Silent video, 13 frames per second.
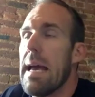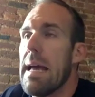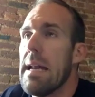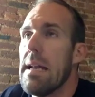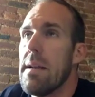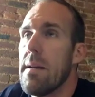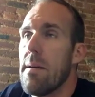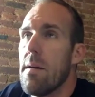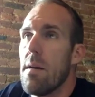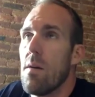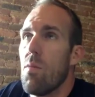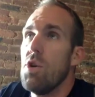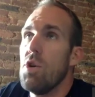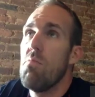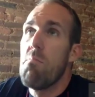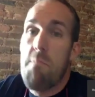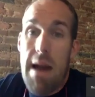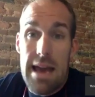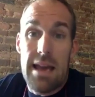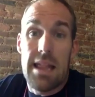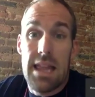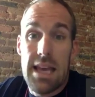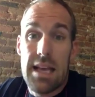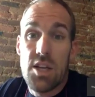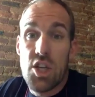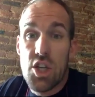And when you
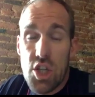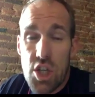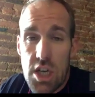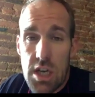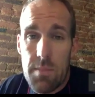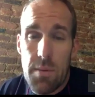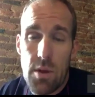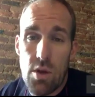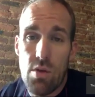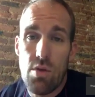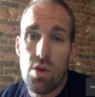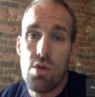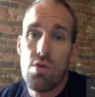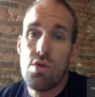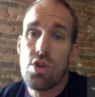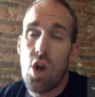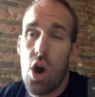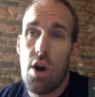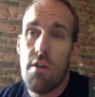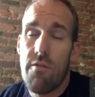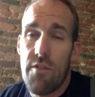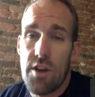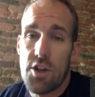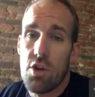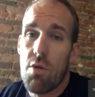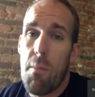make things cheap, you use
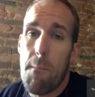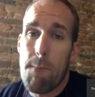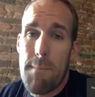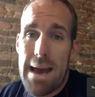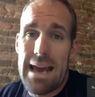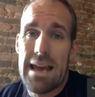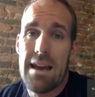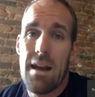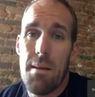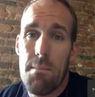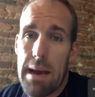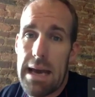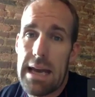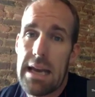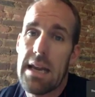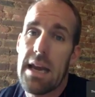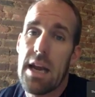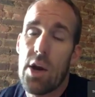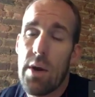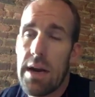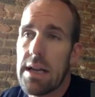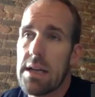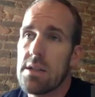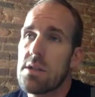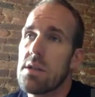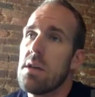artificial man-made
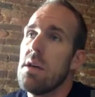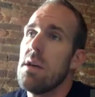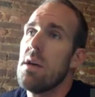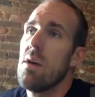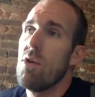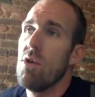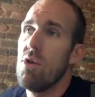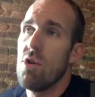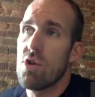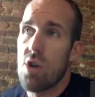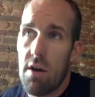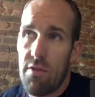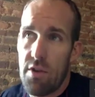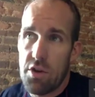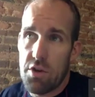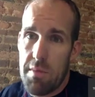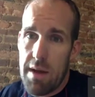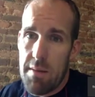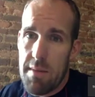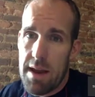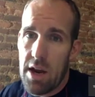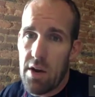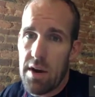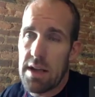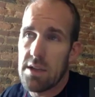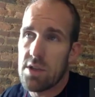ingredients. When you use artificial
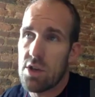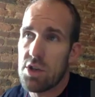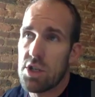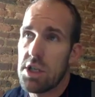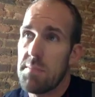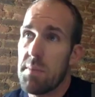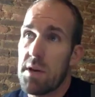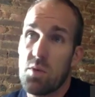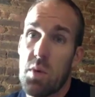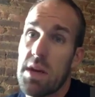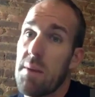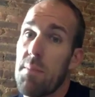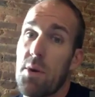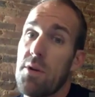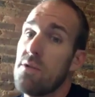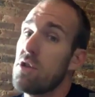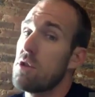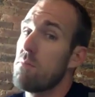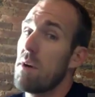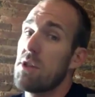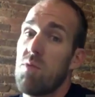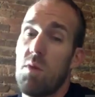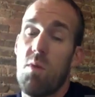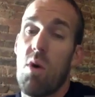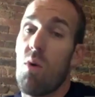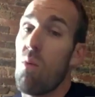man-made ingredients, they're cheap because we can produce as
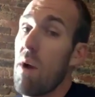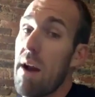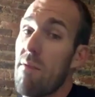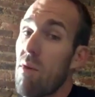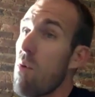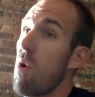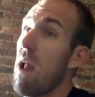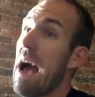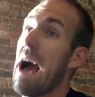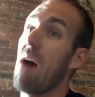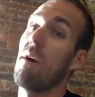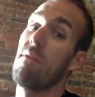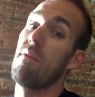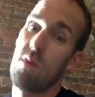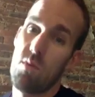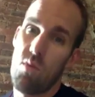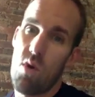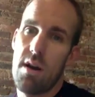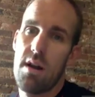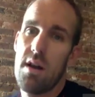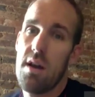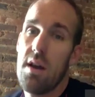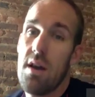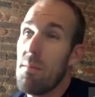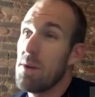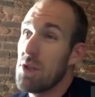much as we want, whenever we want, however we
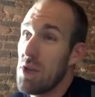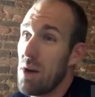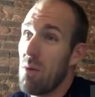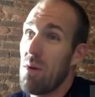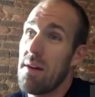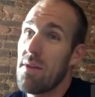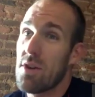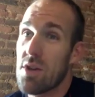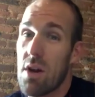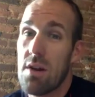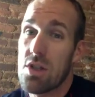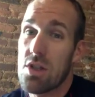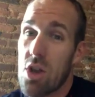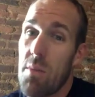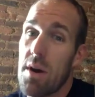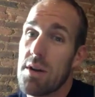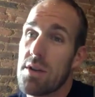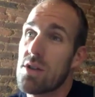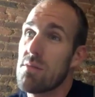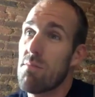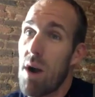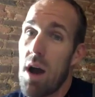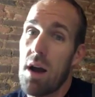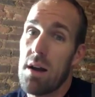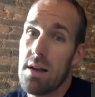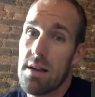want. But you know what? There's only so
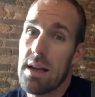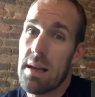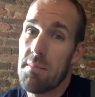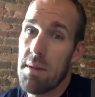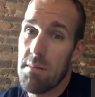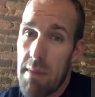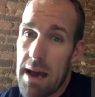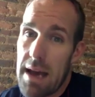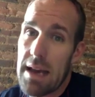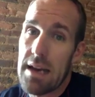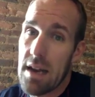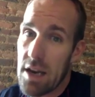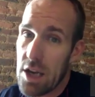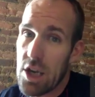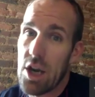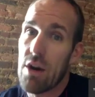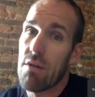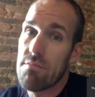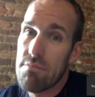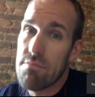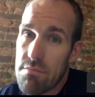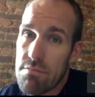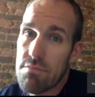much broccoli that can be made in a year.